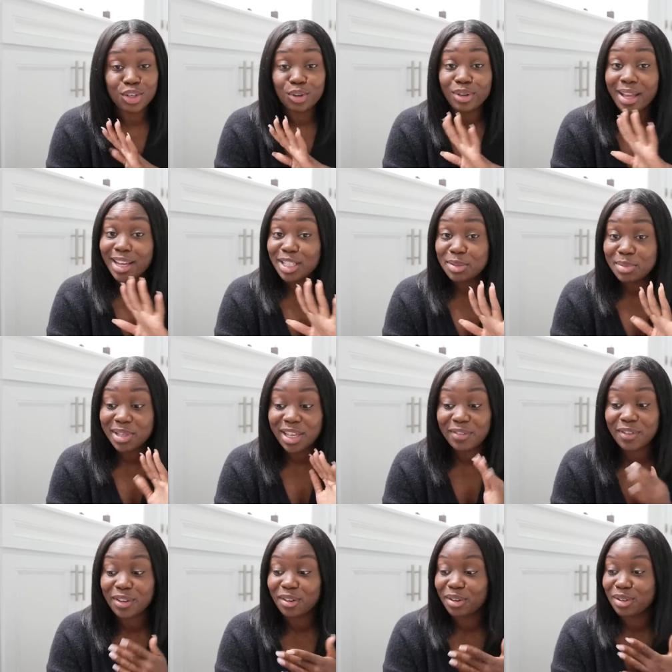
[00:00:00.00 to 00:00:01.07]
Don't ask me
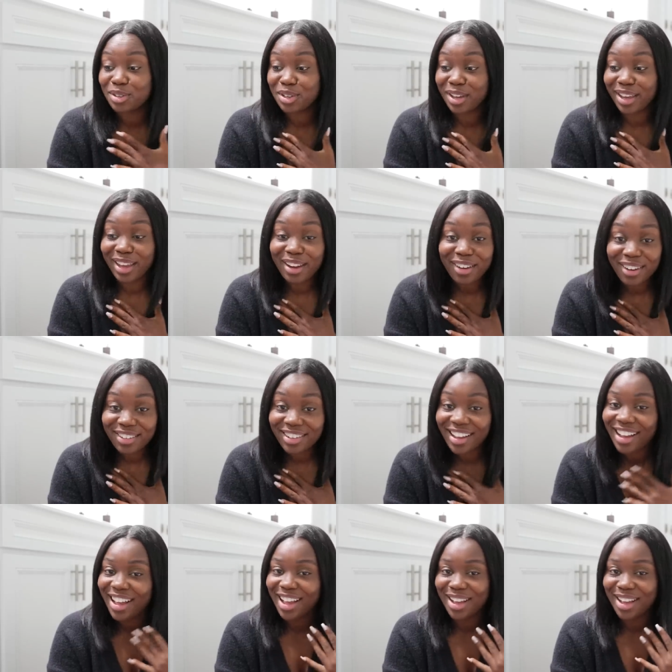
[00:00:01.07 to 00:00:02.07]
if it grows your hair or not.